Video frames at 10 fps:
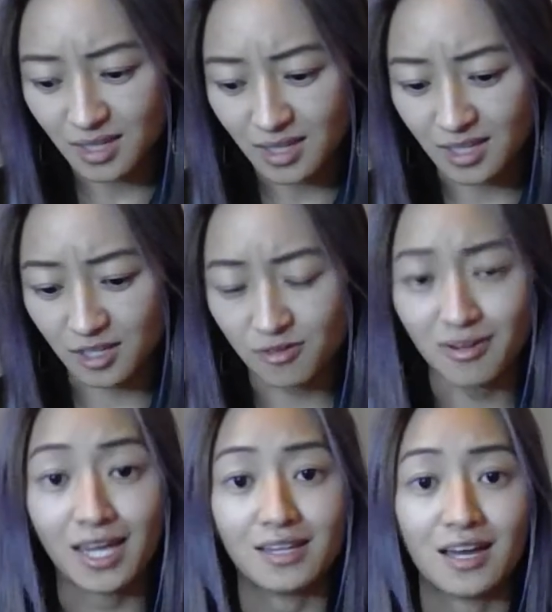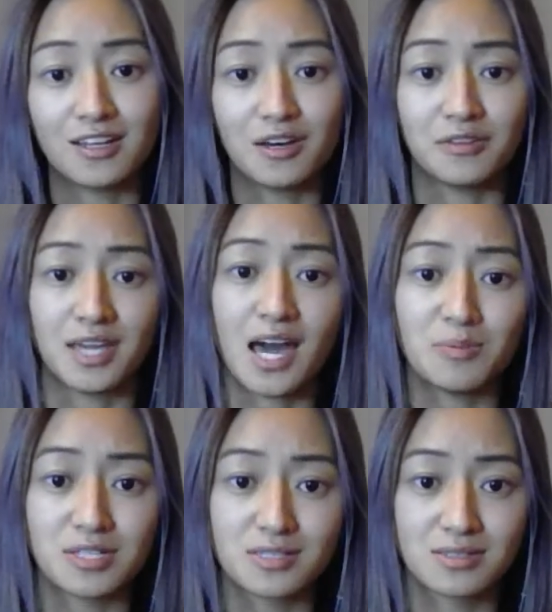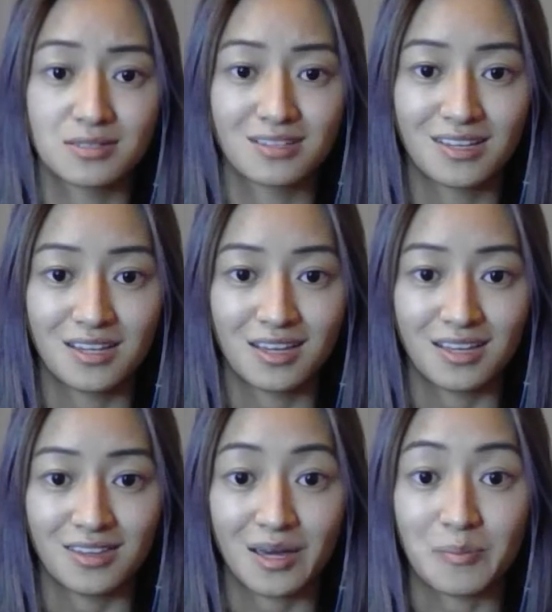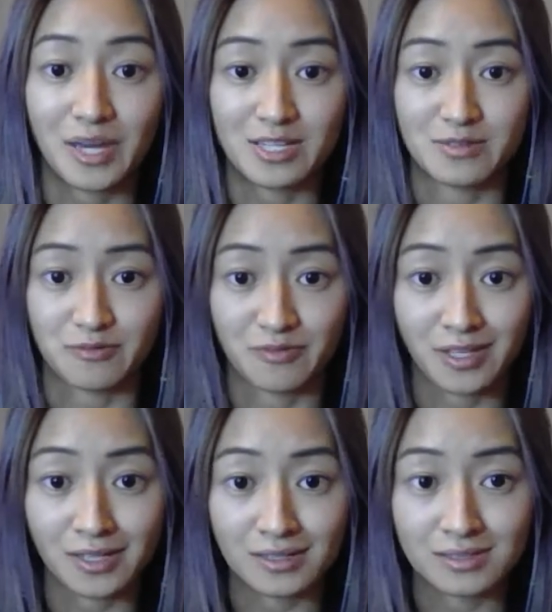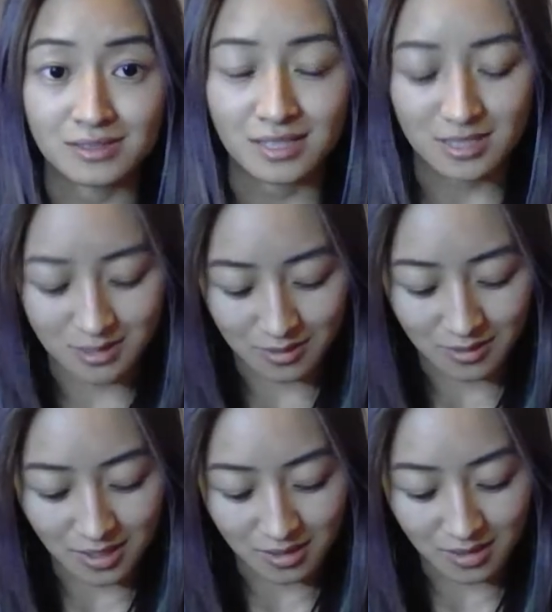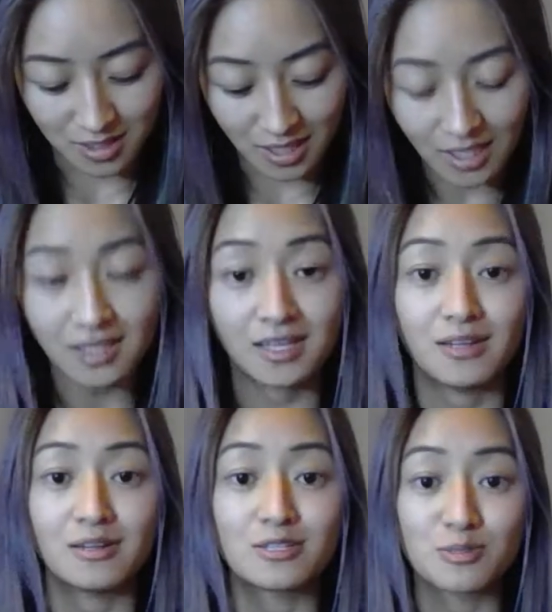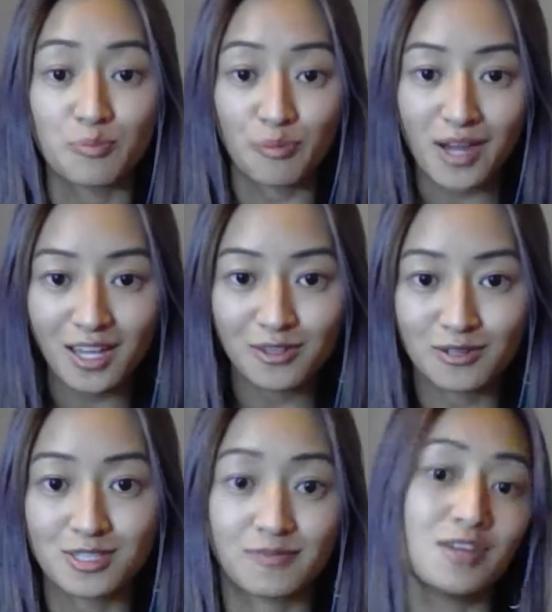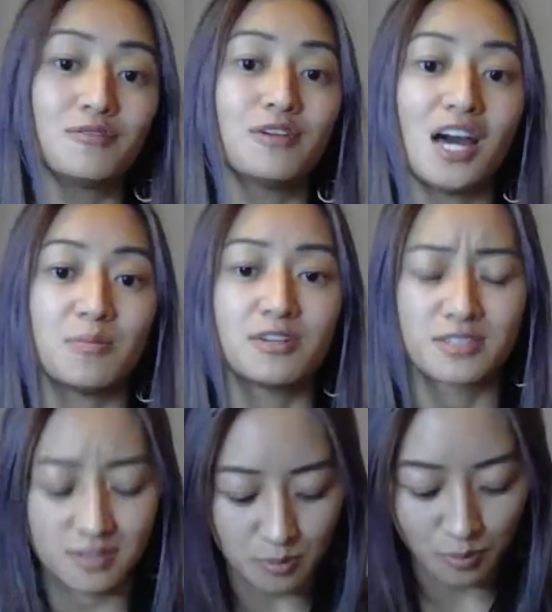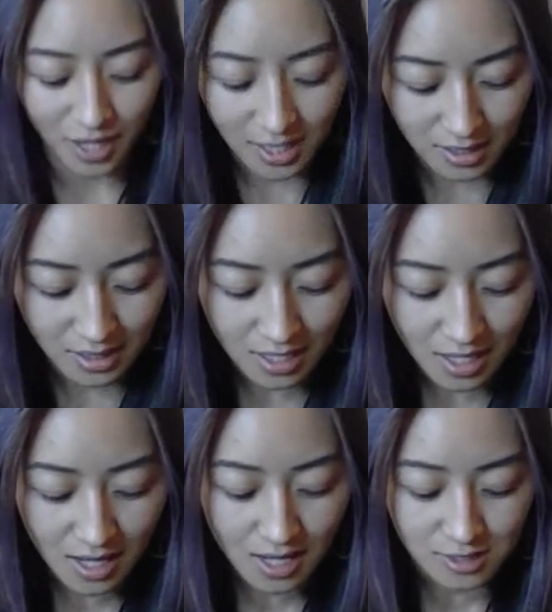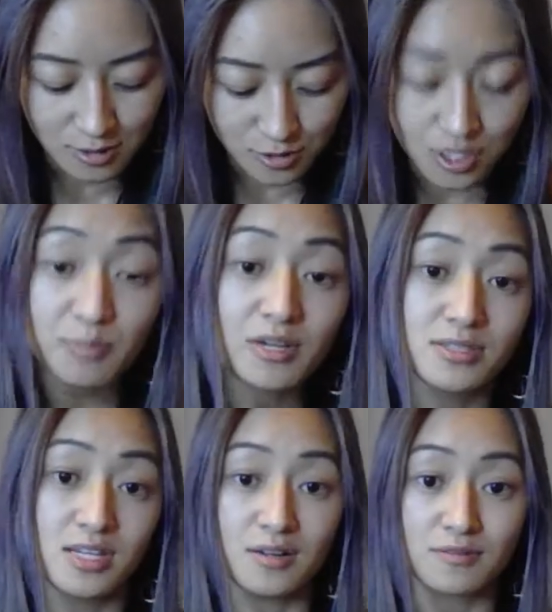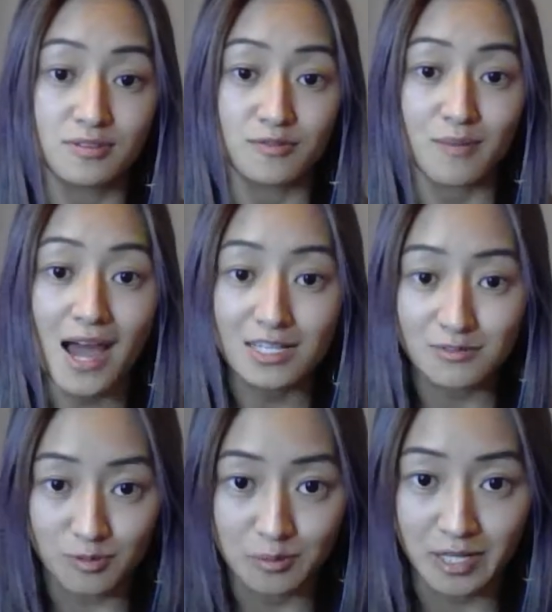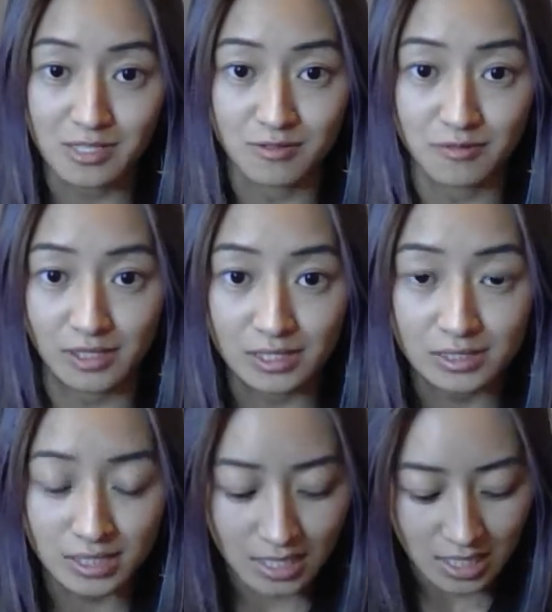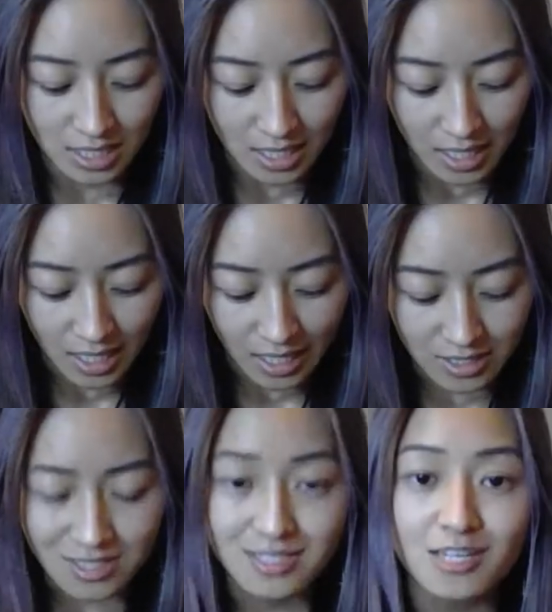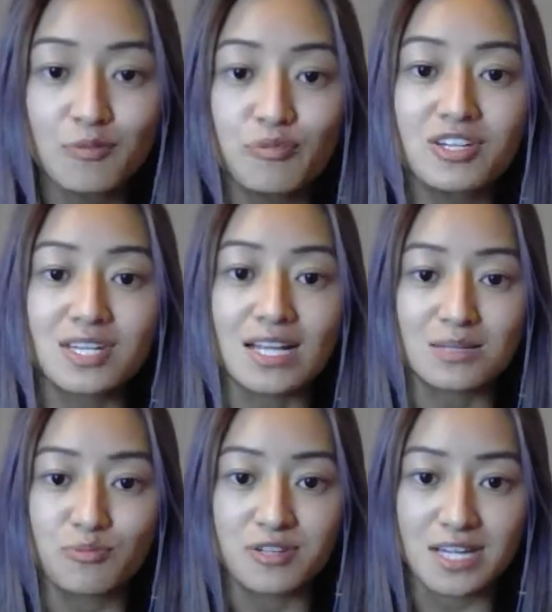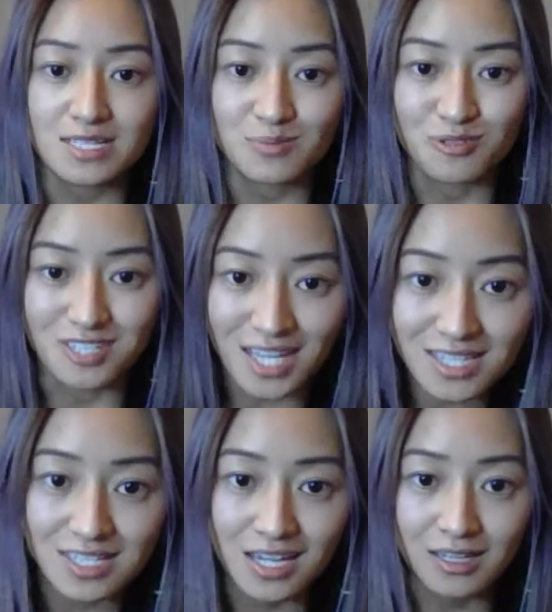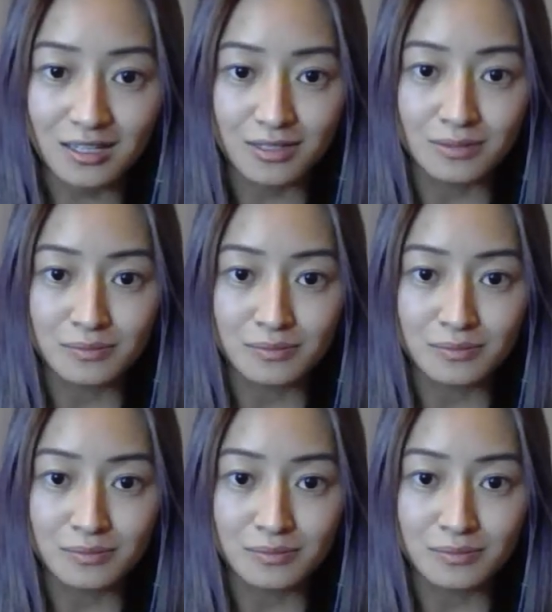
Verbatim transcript: it can create unhealthy habits that are based on fear. And so the the key here is to break those fearful habits, to break to stop ourselves from acting from a place of fear. And instead of projecting, projecting, projecting,